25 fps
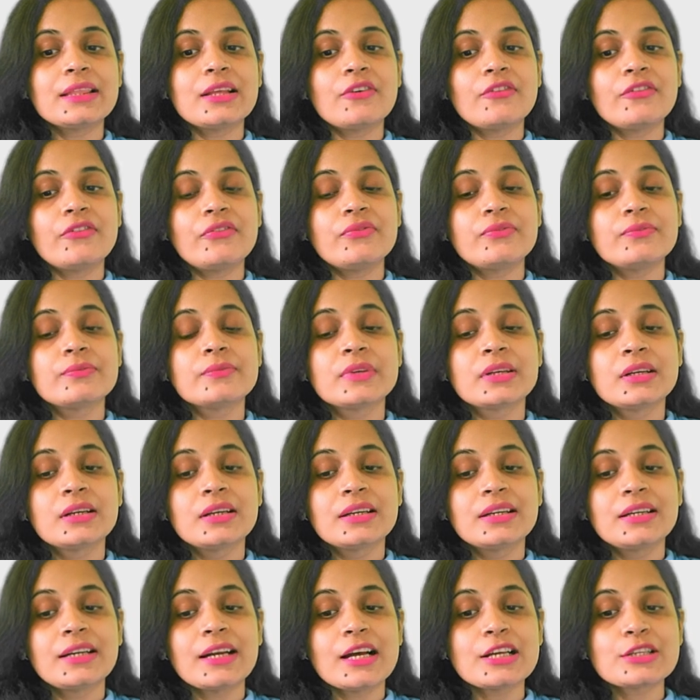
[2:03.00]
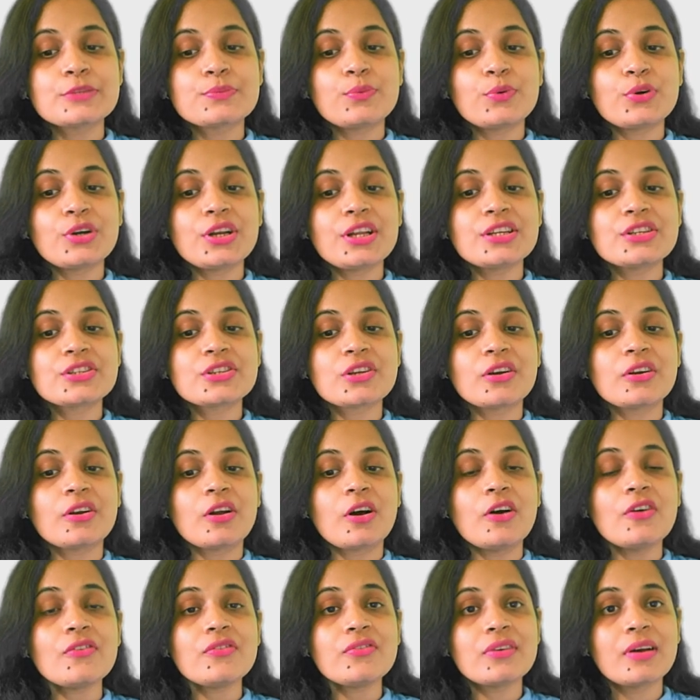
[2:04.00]
the transportation
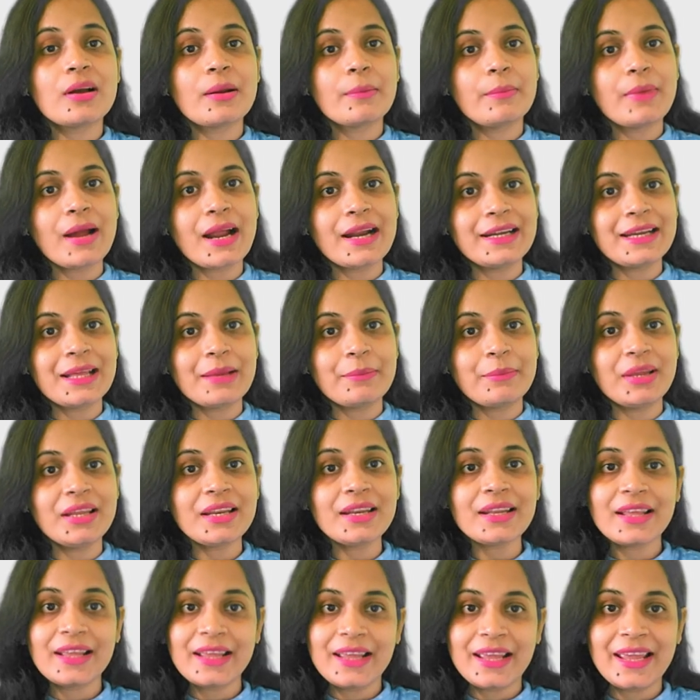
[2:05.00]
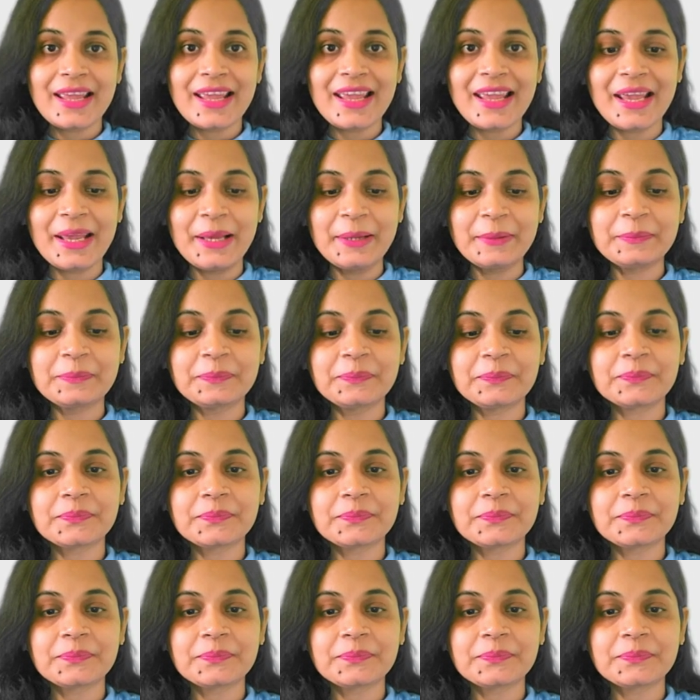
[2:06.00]
of vitamin A.